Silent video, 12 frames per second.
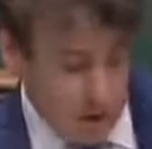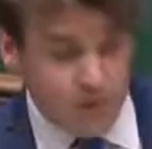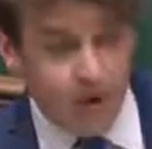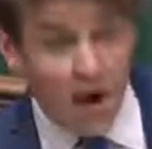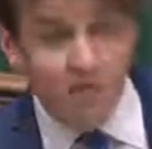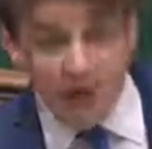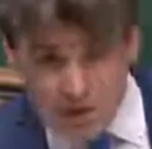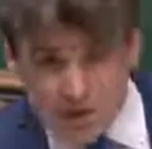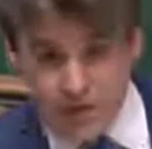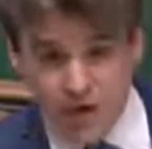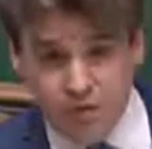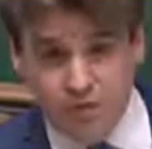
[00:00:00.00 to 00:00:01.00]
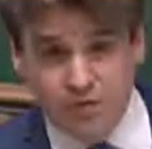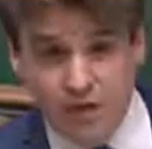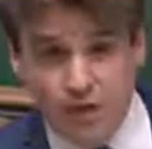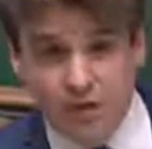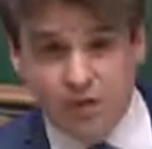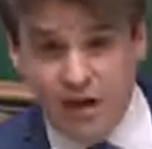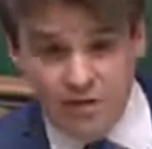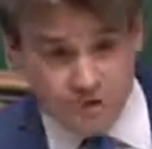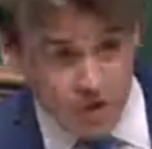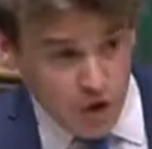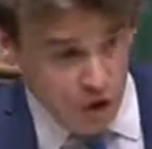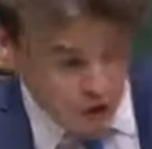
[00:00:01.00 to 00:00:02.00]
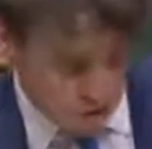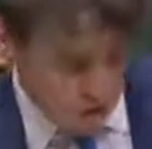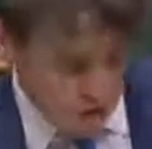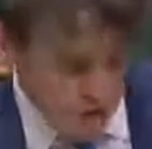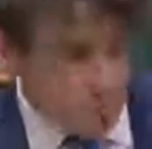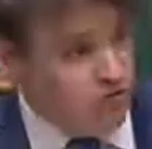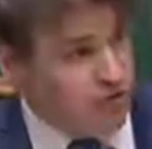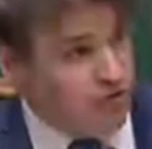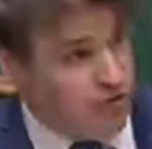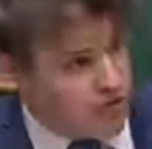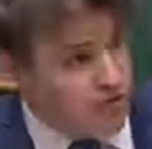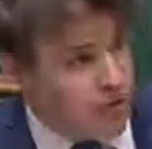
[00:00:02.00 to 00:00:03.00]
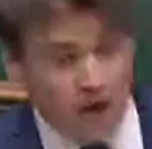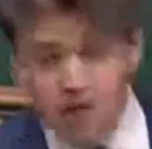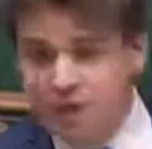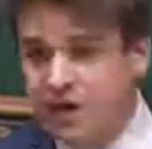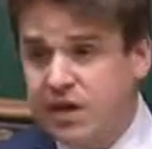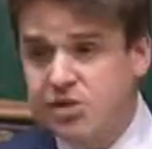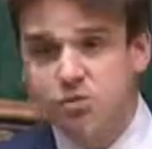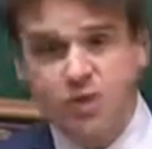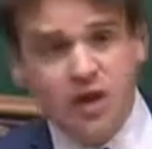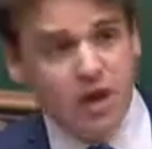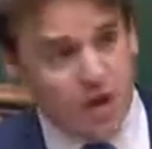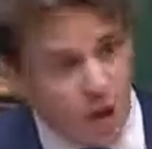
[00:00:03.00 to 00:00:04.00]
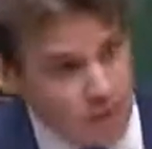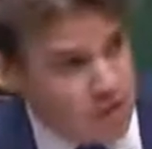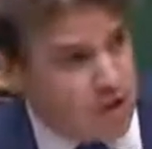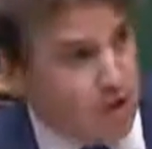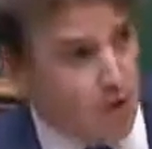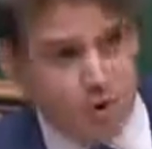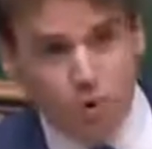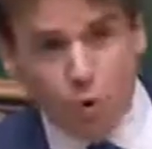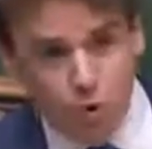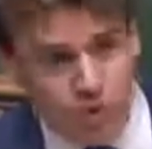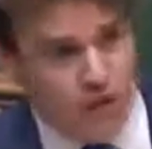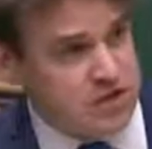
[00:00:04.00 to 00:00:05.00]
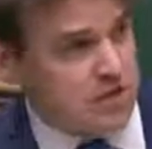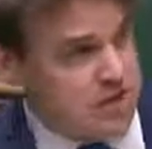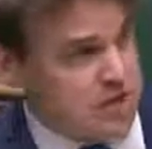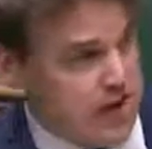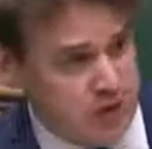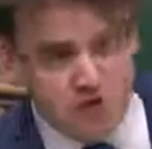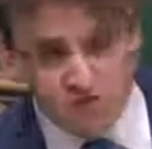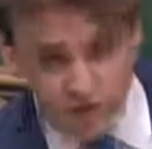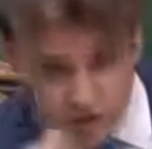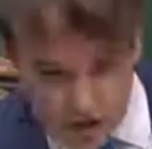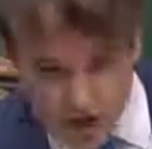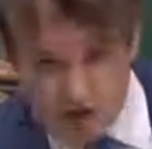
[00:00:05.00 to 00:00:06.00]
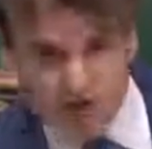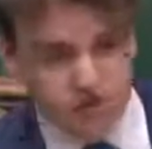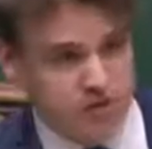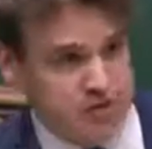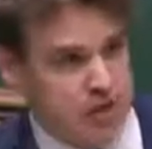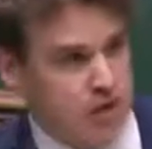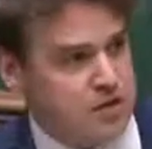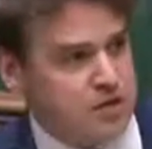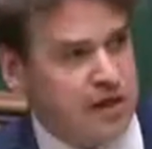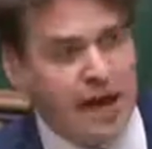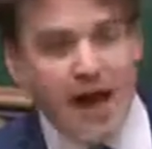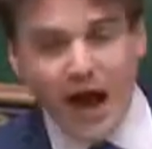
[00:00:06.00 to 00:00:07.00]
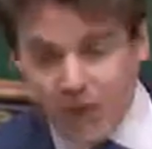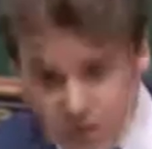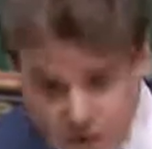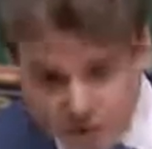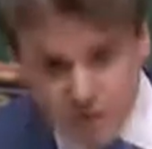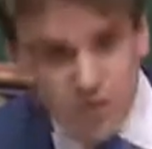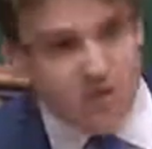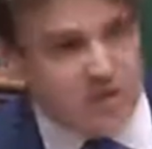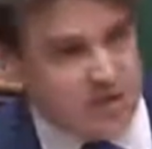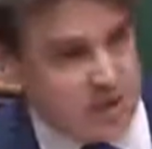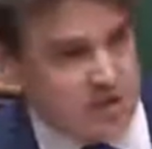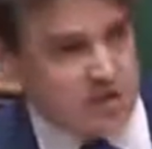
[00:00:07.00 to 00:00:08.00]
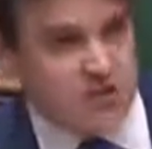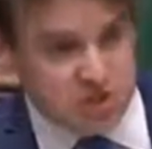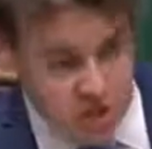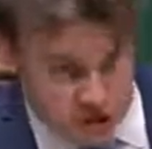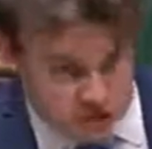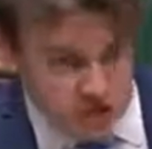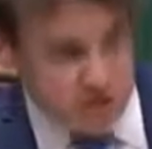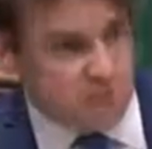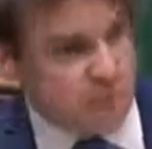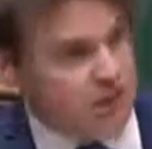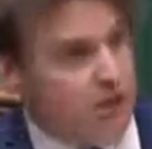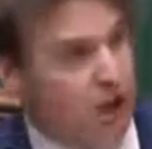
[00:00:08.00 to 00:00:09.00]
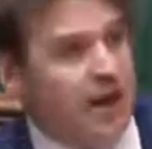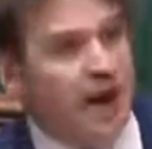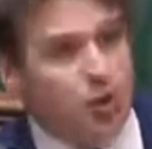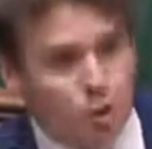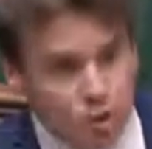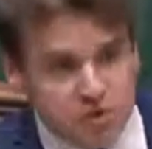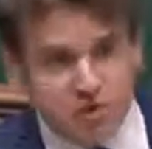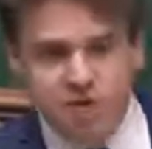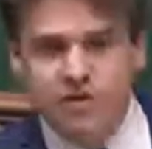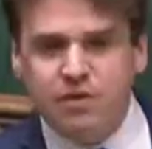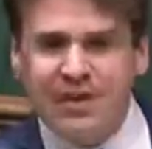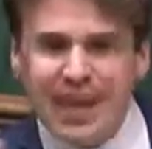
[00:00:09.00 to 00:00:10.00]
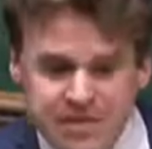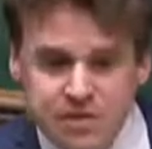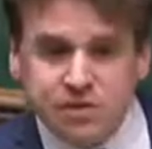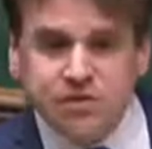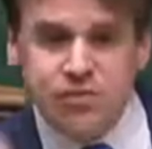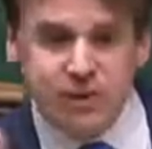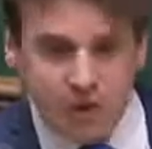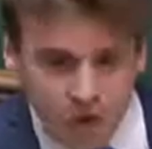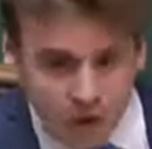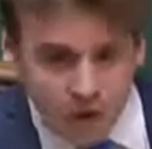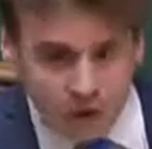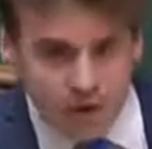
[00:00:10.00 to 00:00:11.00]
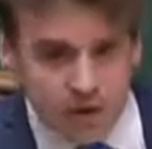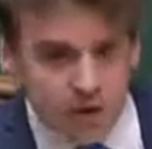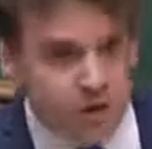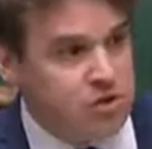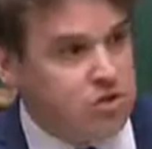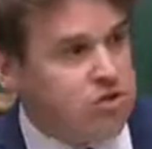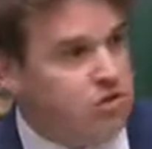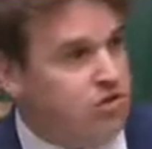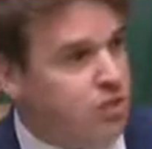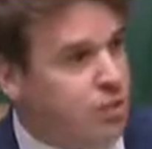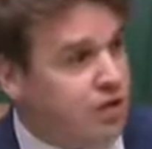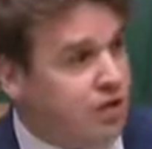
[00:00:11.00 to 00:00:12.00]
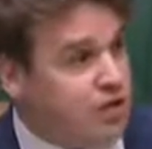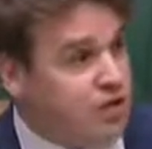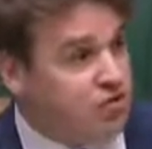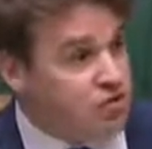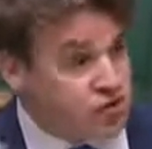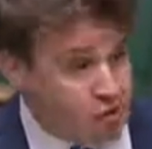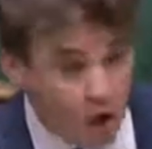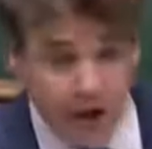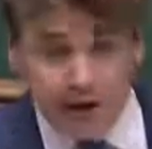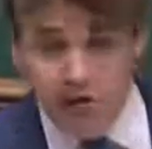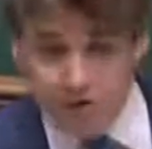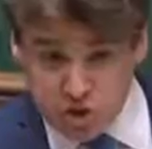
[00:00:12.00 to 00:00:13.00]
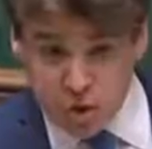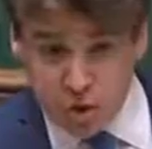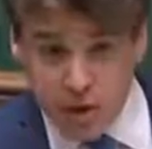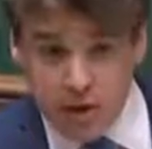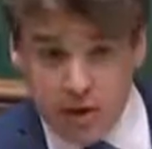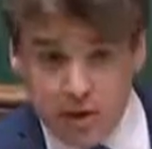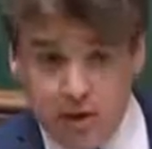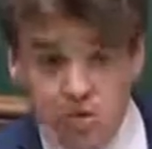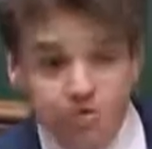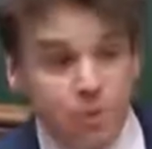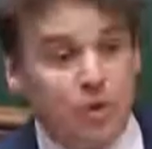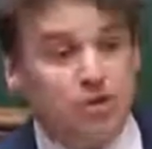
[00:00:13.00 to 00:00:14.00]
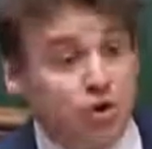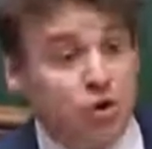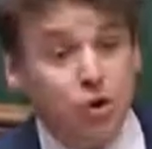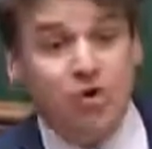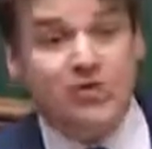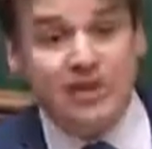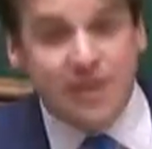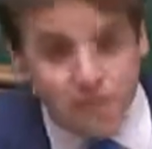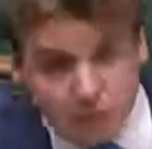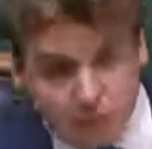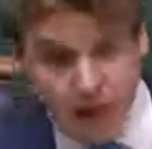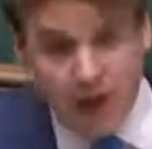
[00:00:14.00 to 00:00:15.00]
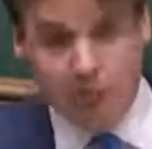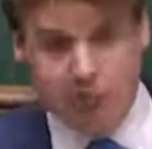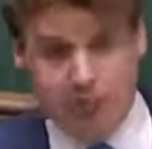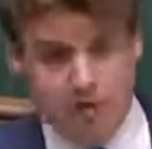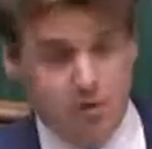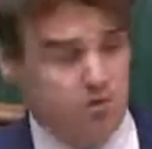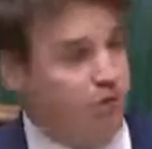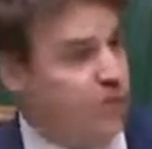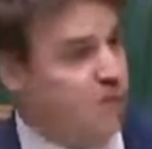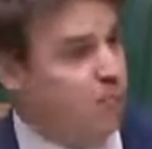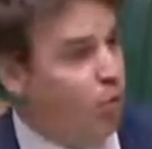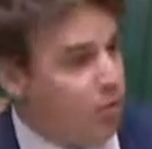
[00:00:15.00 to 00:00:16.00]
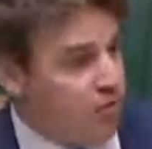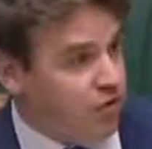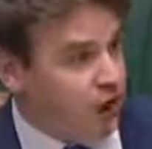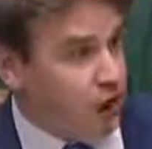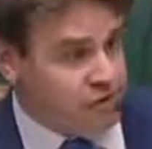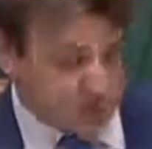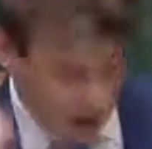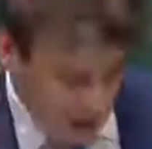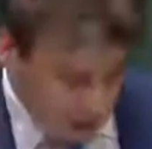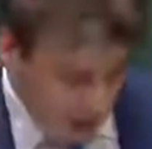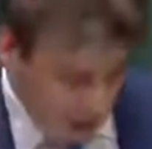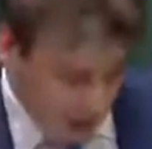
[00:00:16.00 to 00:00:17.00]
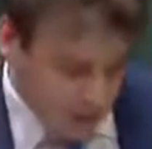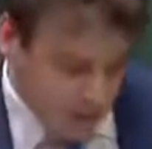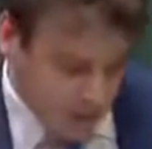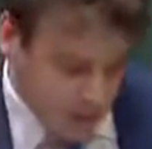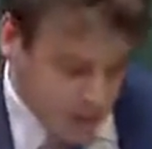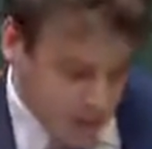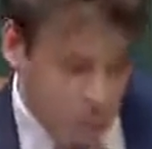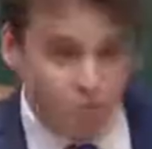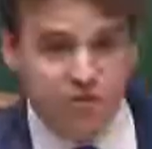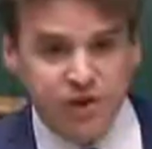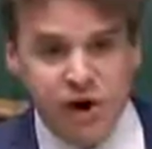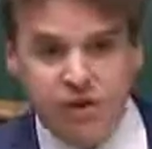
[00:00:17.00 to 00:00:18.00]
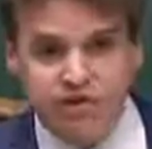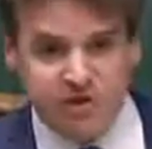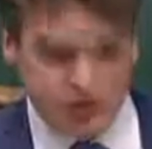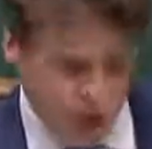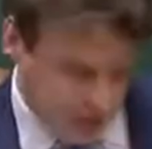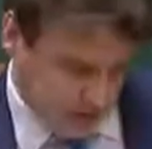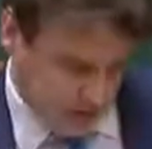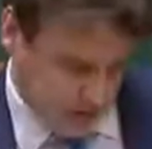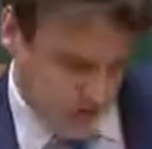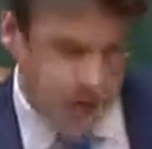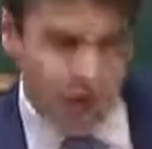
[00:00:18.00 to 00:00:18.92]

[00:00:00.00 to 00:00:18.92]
That is how they feel, and that is the hurt that they feel. And I think it should be incumbent upon all of us in this House to address those concerns and give them a sense that justice has been done, and also that the lessons have been learned so that we can try and ensure that we do not continue to have these appalling crimes happening within our society.